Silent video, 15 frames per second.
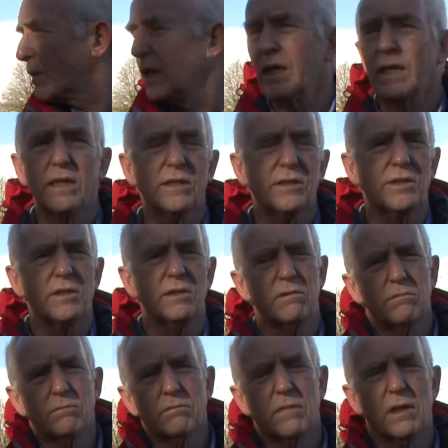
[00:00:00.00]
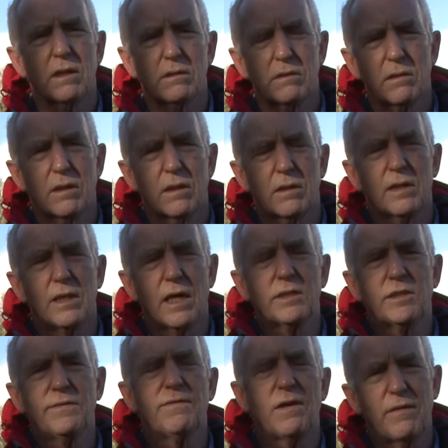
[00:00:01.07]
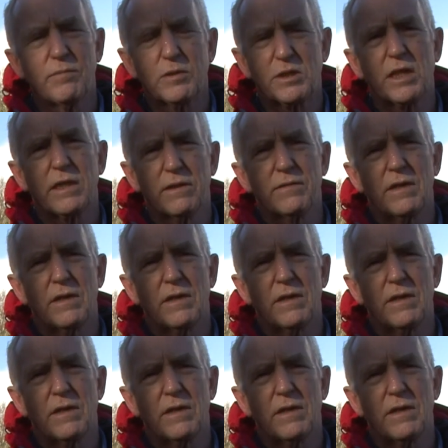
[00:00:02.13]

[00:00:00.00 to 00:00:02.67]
is 95%